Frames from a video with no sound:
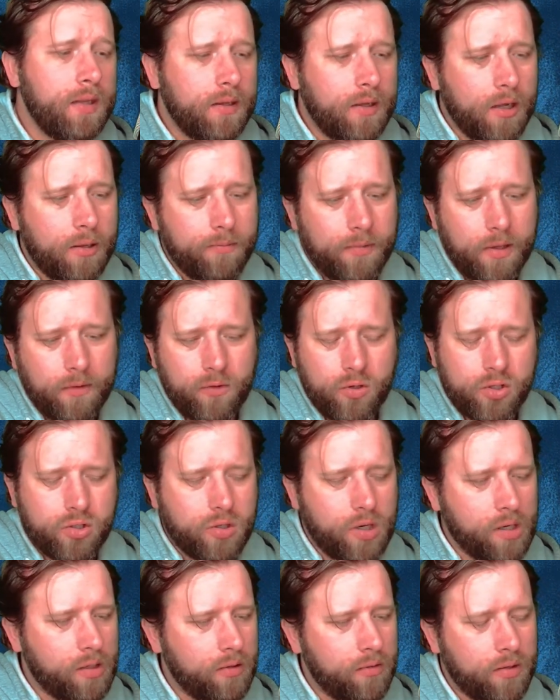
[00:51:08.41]
Um, if you're
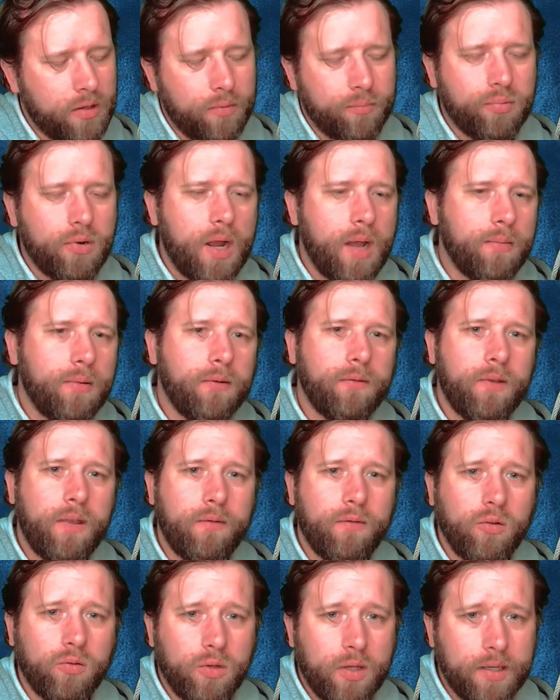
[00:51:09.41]
struggling with the problem of
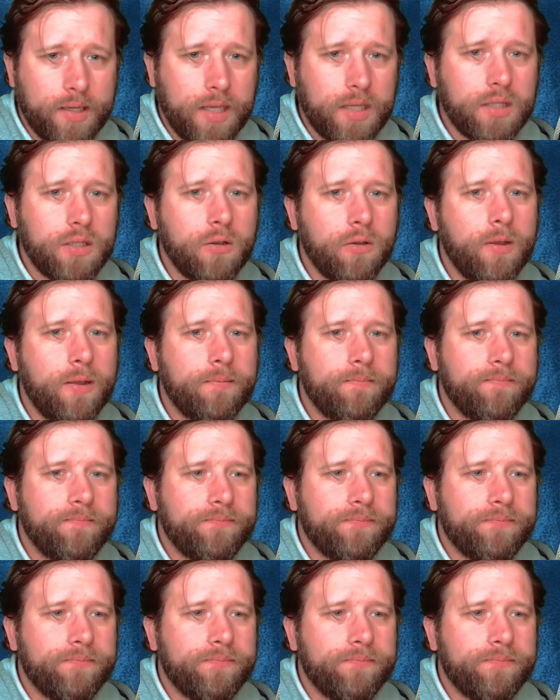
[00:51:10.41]
evil, look into it.